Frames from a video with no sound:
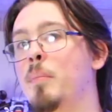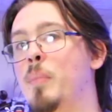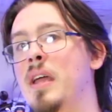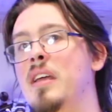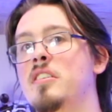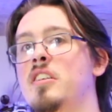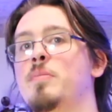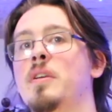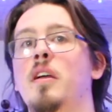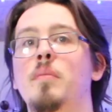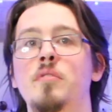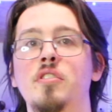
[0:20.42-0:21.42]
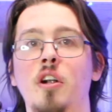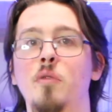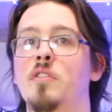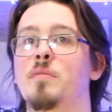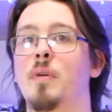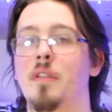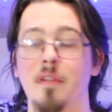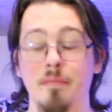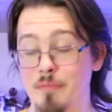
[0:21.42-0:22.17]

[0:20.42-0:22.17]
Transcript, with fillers: May has just become Star Wars month.